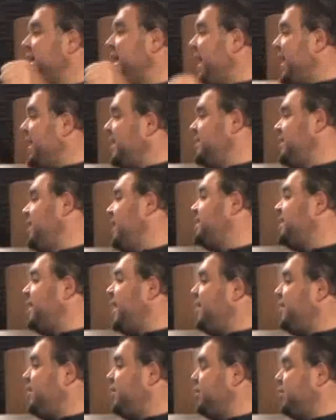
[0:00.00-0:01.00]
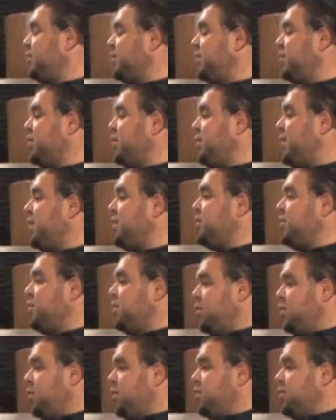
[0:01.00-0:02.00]
got a title. You know what?
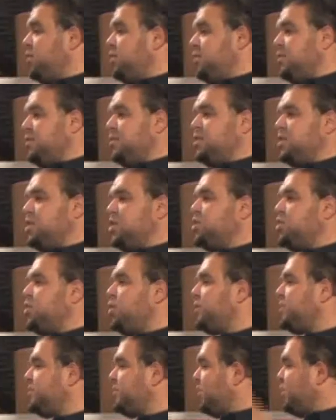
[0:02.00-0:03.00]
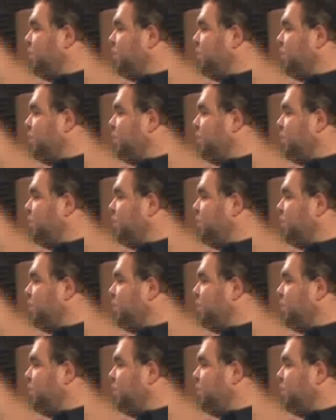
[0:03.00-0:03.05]
You told us